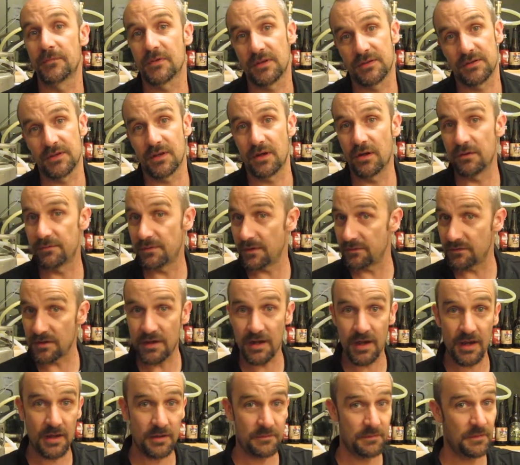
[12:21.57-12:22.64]
So
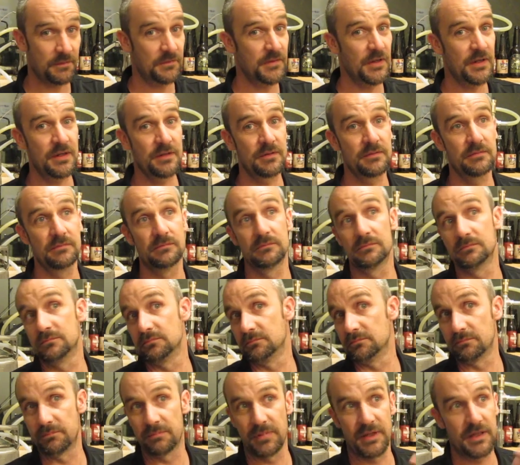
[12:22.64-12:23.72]
15A,
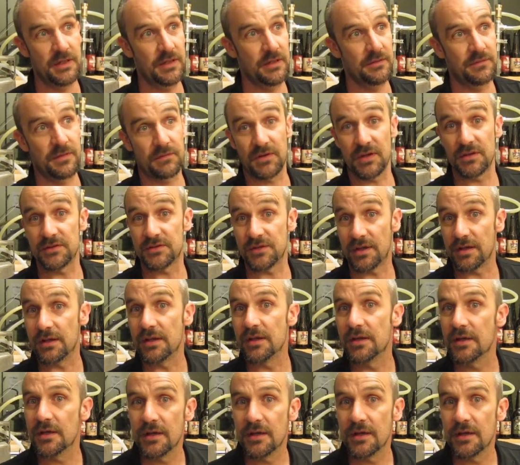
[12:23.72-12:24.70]
15B, 15C.